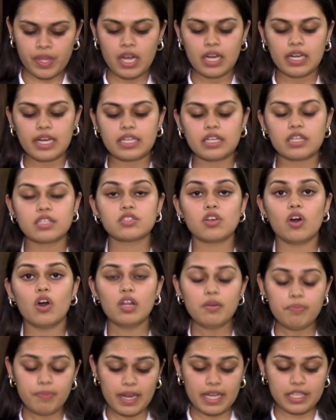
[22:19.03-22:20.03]
Let us
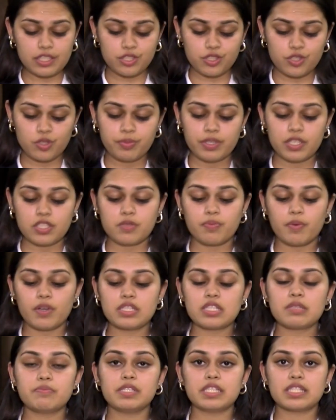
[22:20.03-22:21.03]
all pledge to be
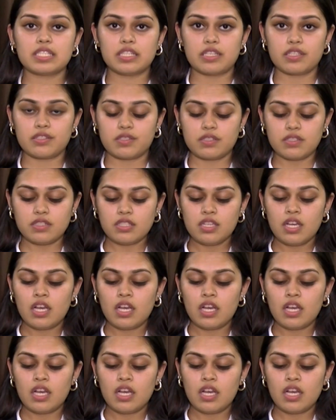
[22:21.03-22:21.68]
responsible citizens,